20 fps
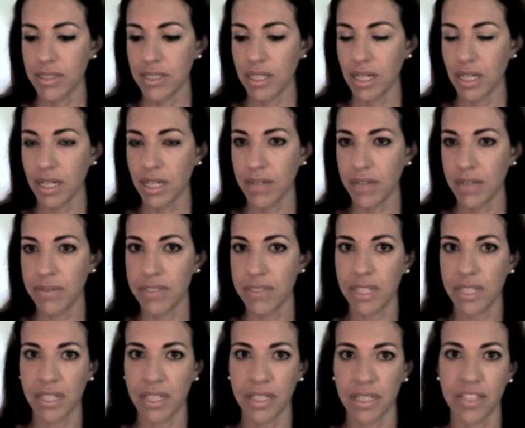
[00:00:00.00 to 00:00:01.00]
I was like
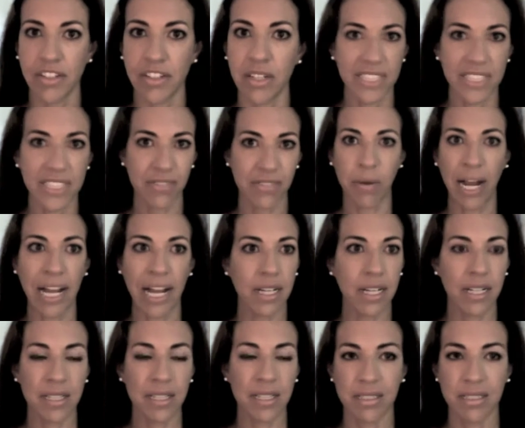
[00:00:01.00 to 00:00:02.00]
a nervous
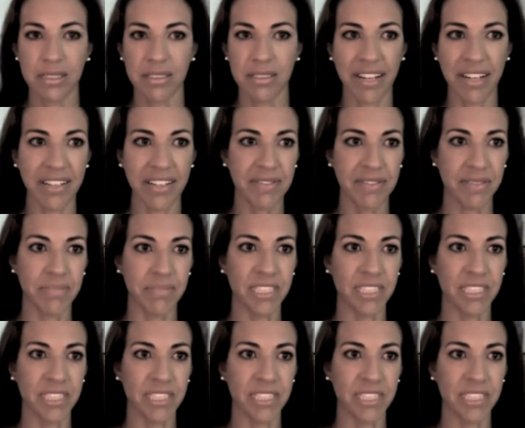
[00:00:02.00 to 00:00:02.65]
wreck, right, from the